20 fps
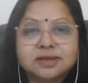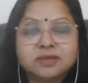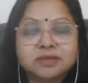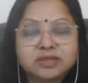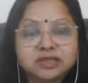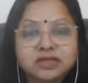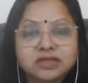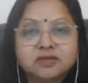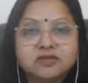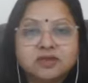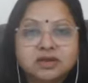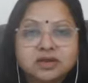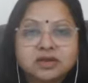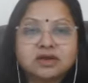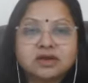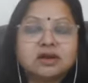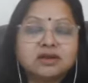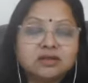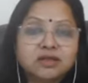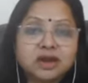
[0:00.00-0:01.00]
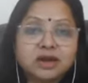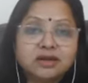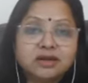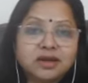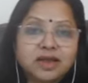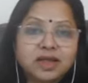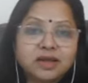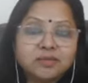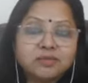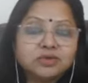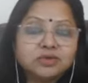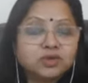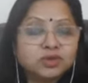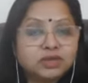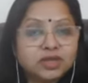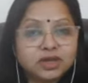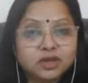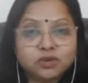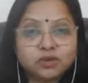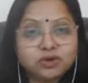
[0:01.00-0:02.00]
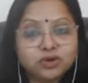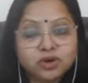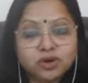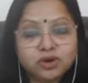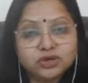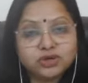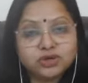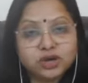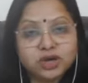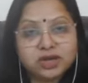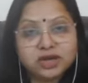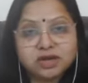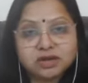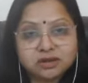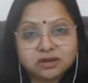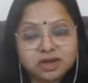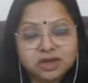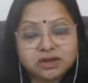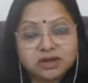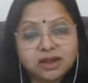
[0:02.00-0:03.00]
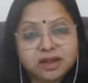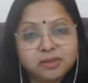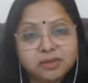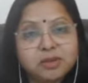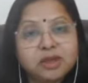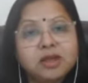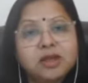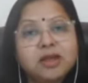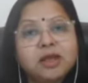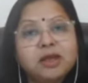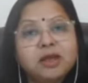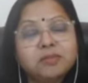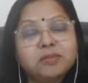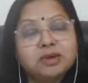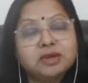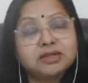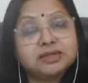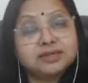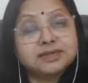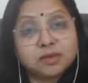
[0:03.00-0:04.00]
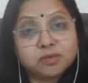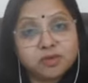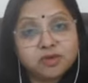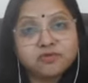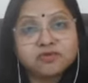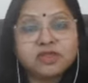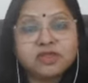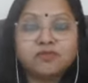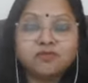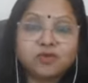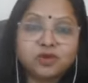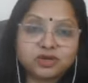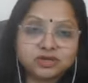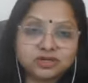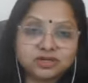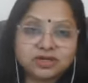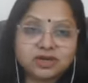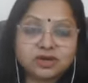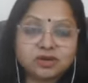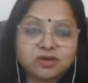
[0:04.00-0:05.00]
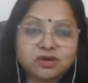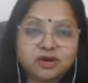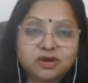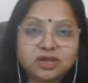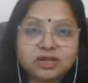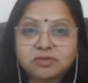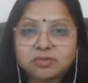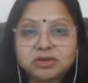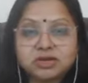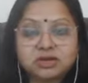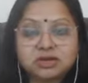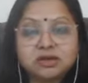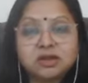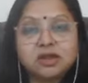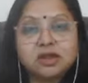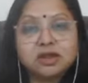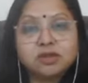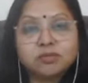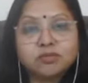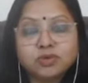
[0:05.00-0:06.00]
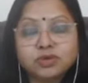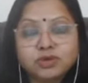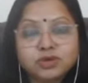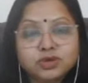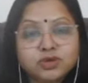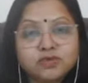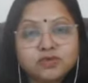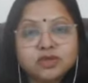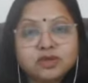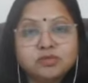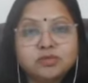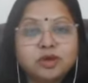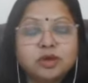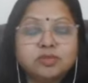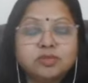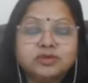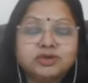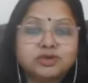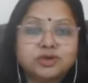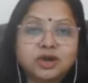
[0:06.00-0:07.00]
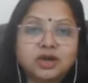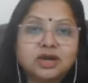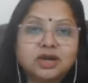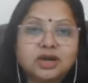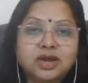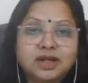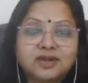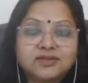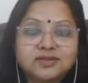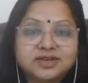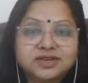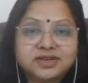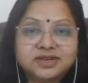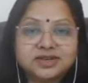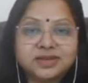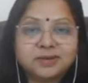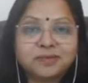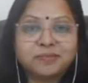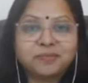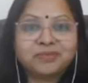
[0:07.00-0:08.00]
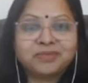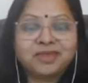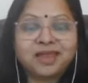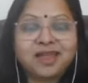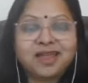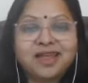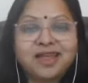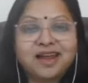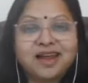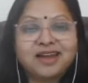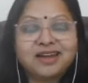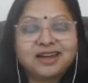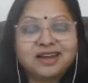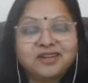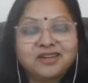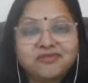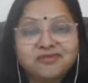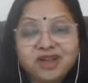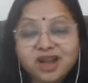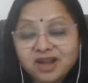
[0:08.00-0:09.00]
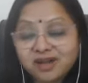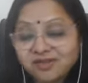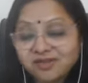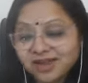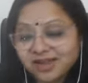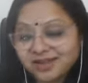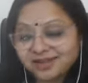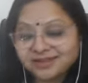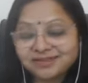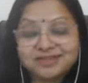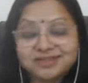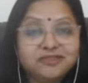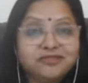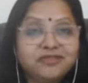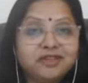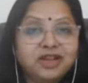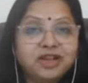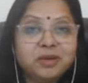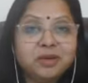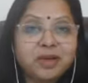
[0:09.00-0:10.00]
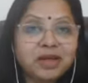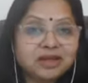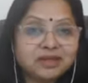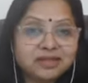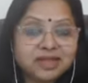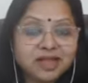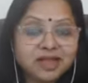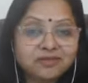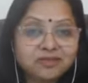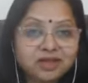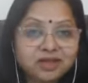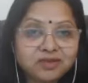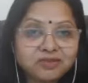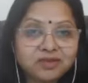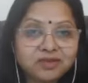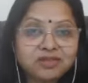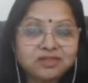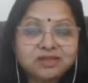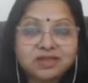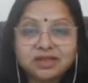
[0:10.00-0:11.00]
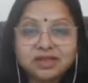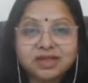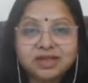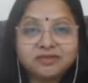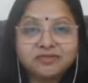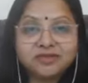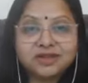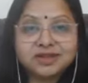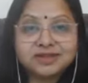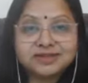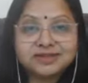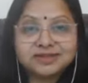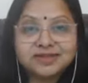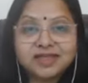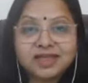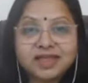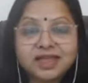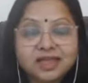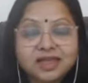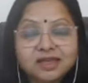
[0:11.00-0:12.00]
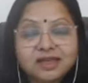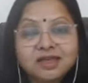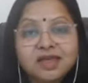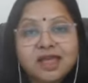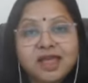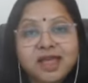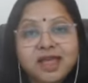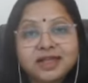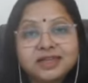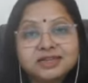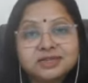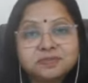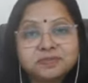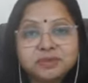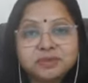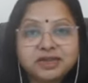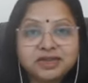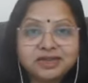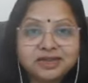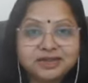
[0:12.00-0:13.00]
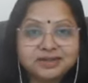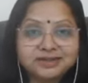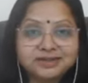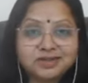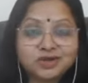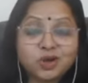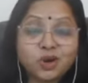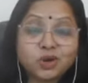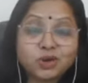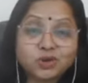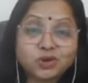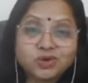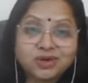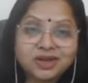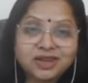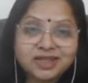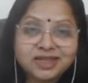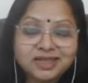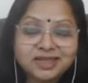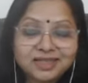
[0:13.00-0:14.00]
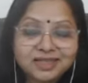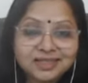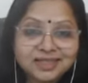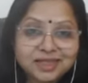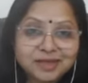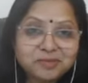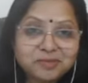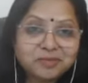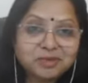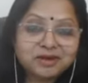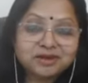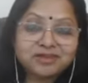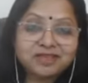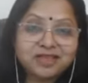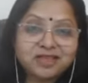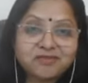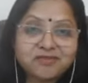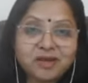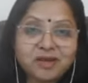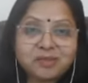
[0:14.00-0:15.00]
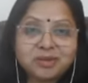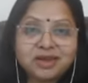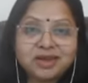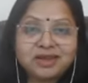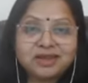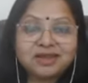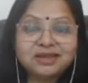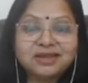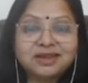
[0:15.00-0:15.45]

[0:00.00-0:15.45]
other work at that time, so they could not join at that time. But some of them watched the recording, but most of the moms joined live session. And in 5 days, the feedback they have given, the effects they experienced, not only in them, but their family,